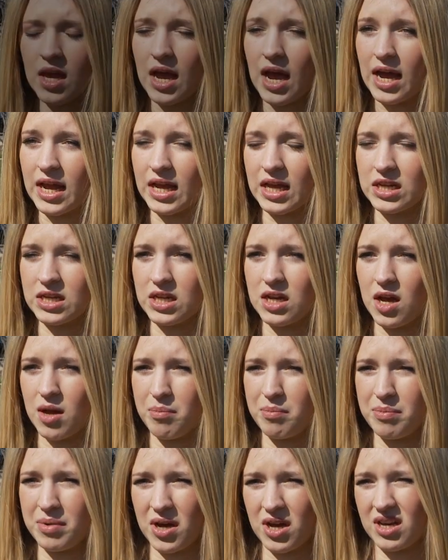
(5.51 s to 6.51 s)
I ended up
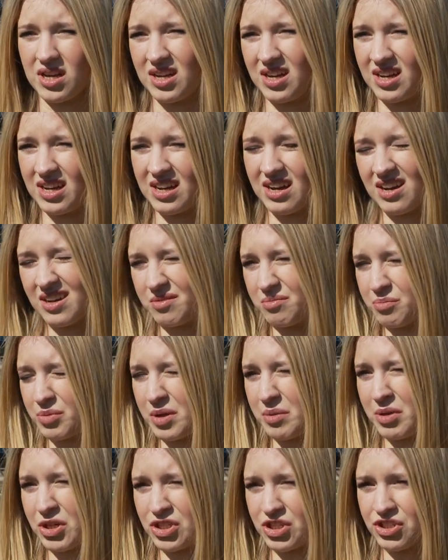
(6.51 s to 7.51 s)

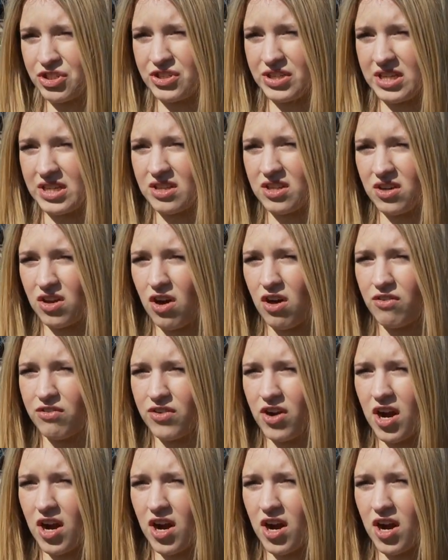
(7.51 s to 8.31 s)
pretty much underneath a golf